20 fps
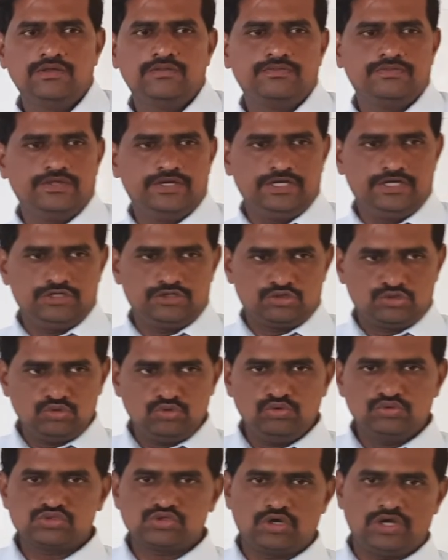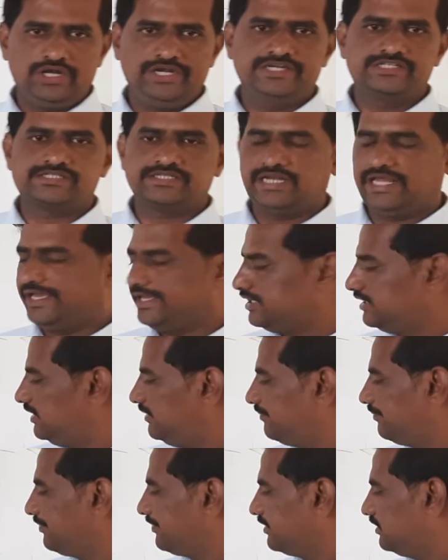the two solids like
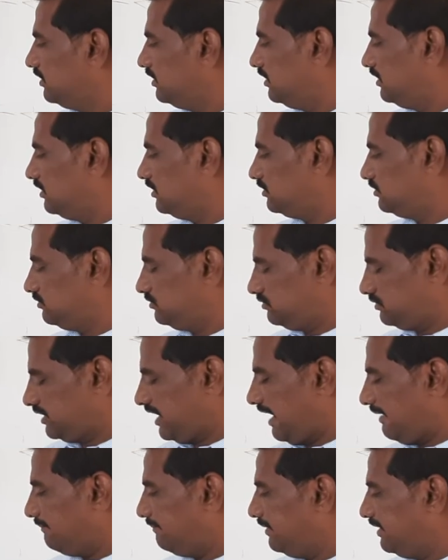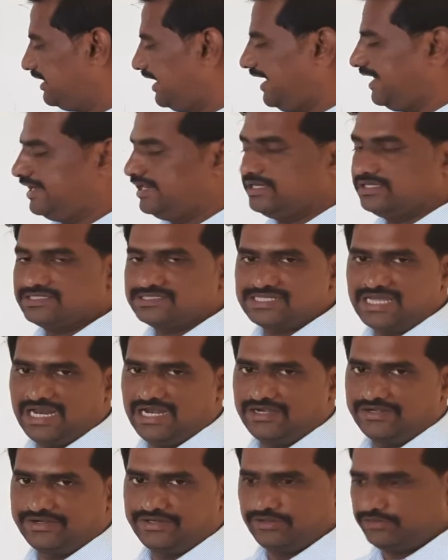camphor and
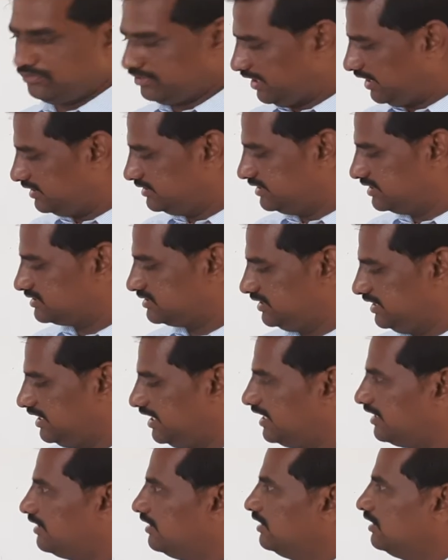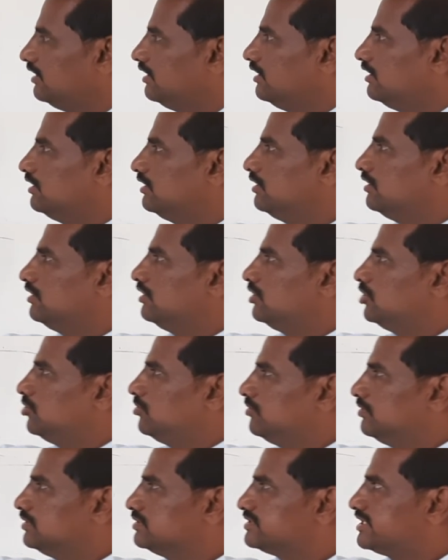salt. Okay, this here
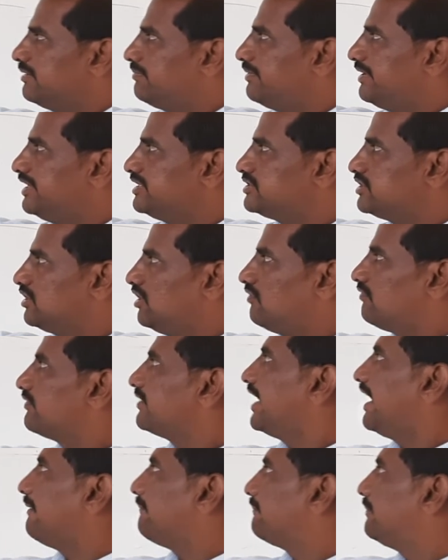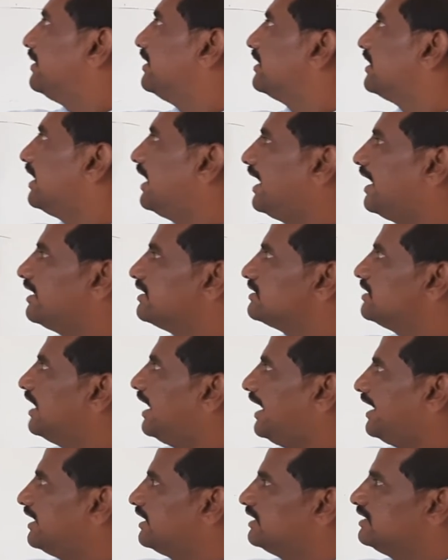separation of camphor
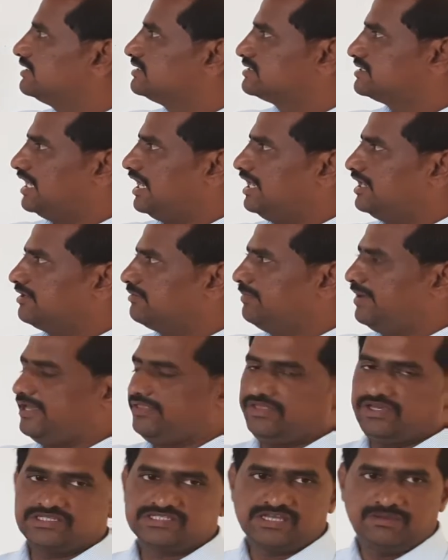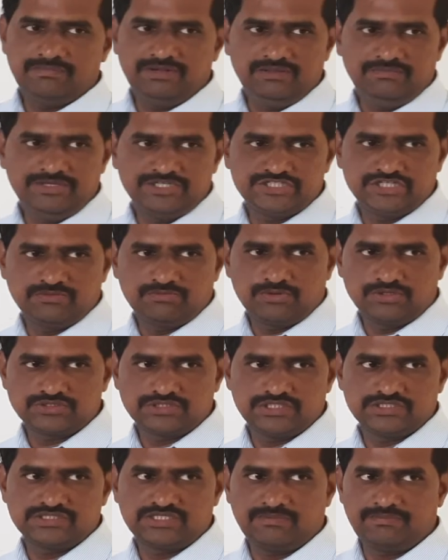and salt by the sublimation process.